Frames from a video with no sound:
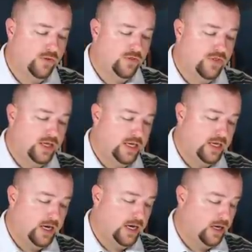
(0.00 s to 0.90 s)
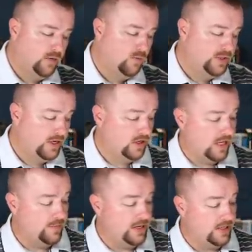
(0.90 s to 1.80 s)
the what they're
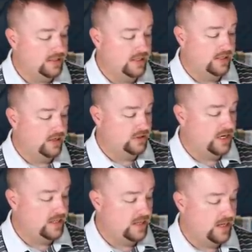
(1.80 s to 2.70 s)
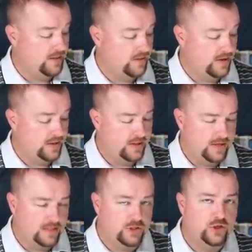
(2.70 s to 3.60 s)
claiming is that they're saying that
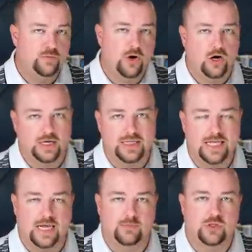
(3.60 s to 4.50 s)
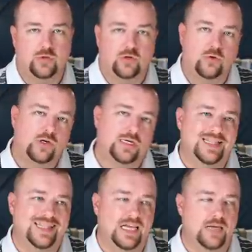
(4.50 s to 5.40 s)
it's a two-part claim. So in order to
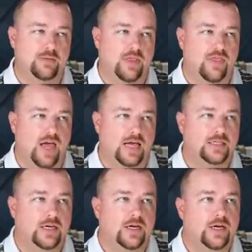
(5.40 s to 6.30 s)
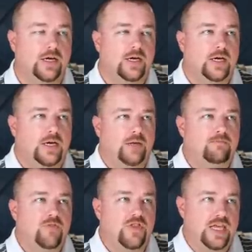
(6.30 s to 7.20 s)
claim that
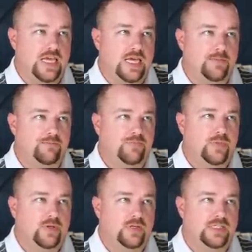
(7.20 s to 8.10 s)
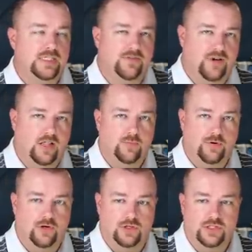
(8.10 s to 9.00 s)
the
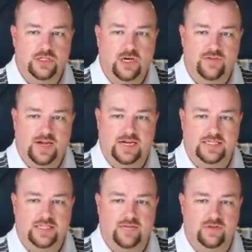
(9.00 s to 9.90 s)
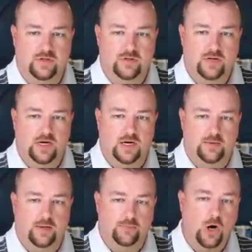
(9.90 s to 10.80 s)
developers of 87
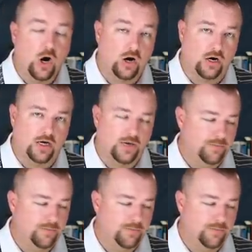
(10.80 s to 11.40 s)
Park